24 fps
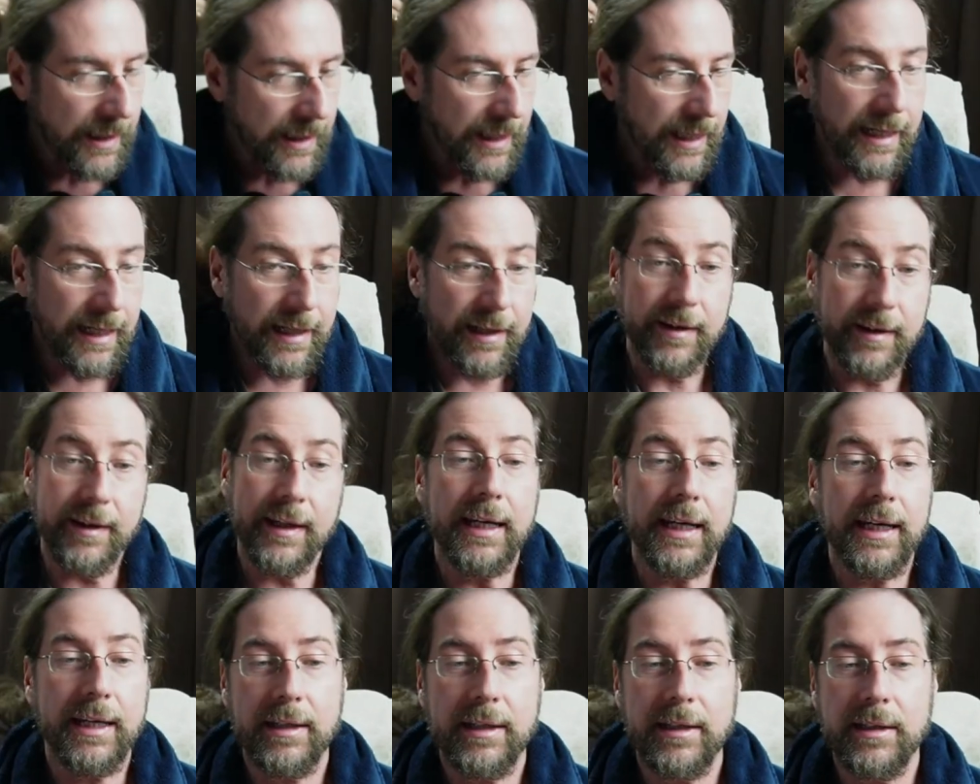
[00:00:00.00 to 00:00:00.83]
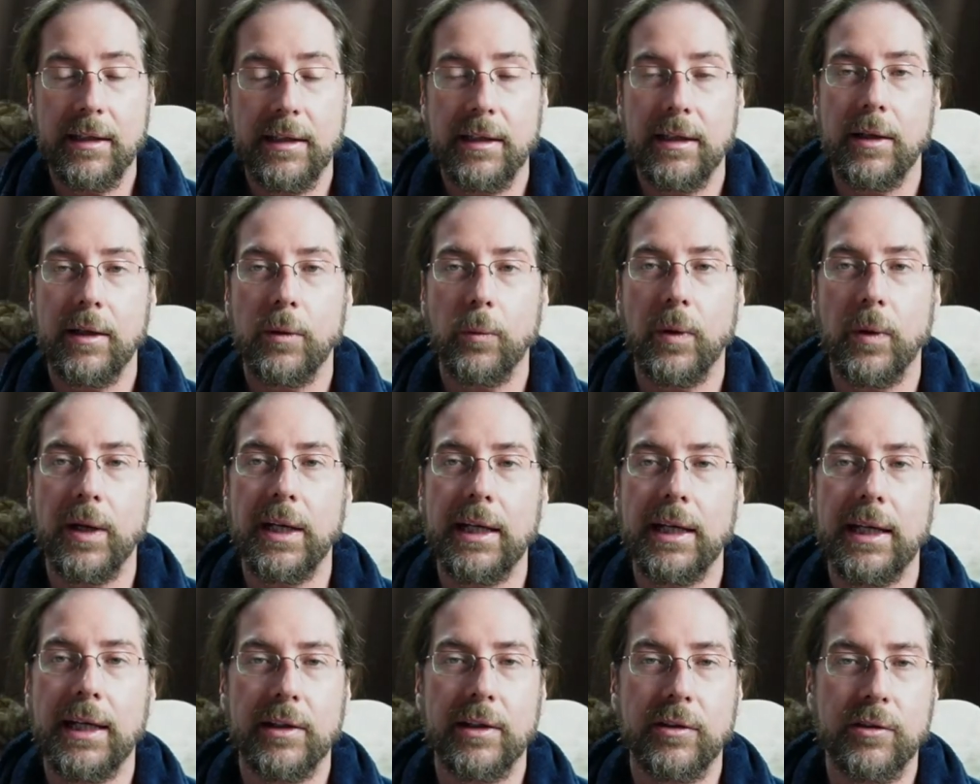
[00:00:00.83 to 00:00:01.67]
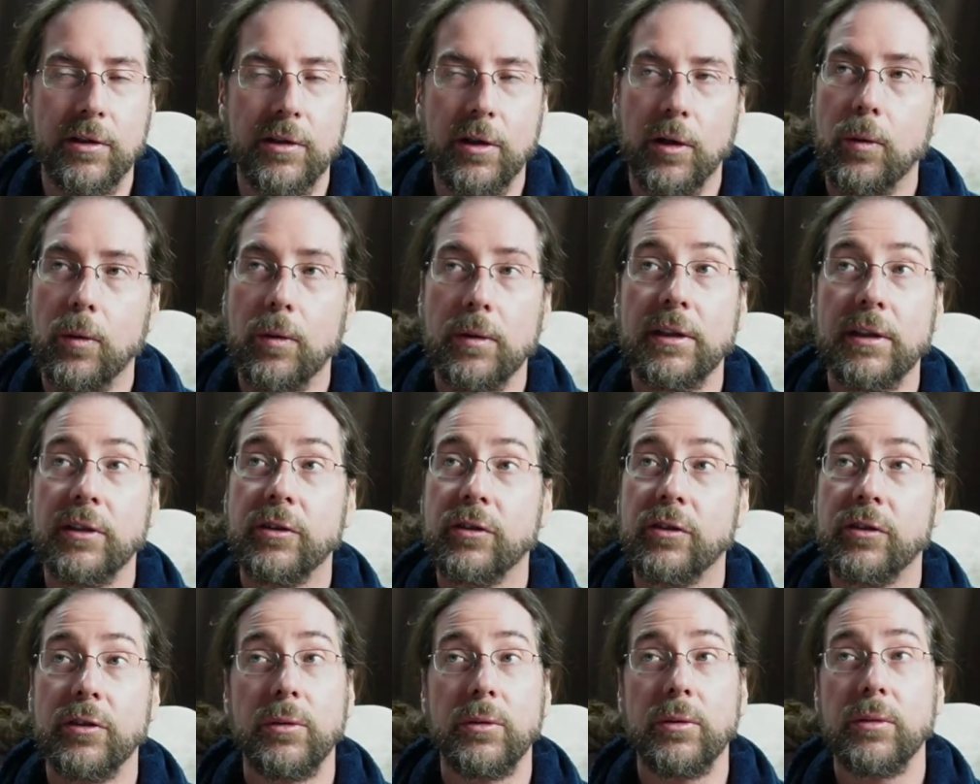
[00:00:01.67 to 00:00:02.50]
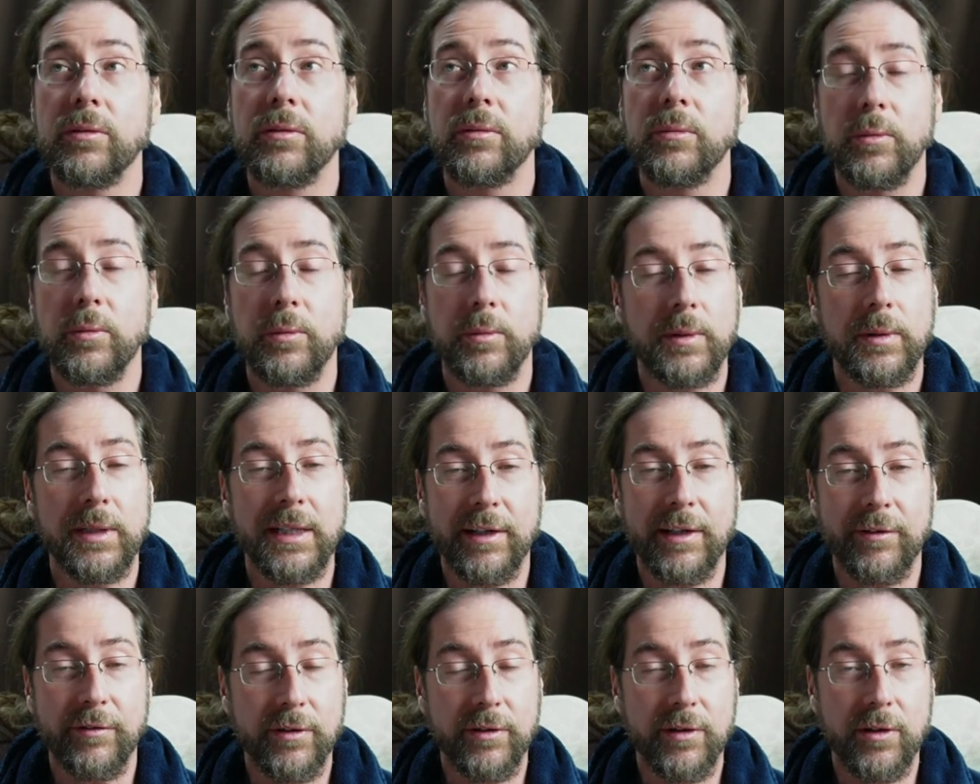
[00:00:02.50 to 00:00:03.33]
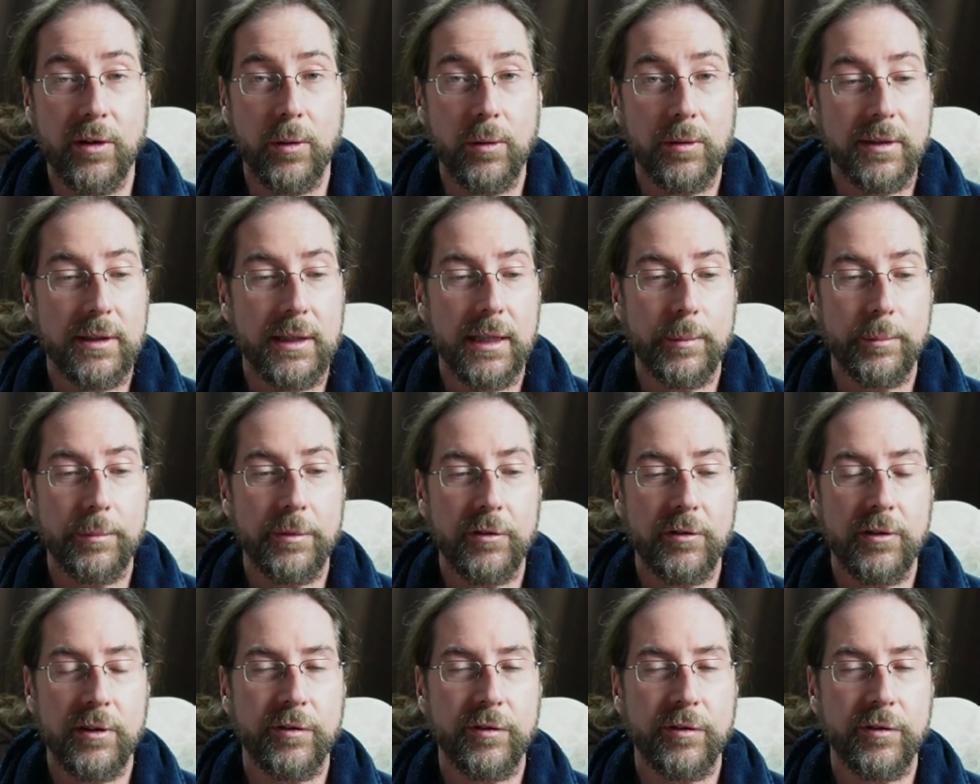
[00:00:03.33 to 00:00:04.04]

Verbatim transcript: And then when it gets colder soon, we will have cold temperature.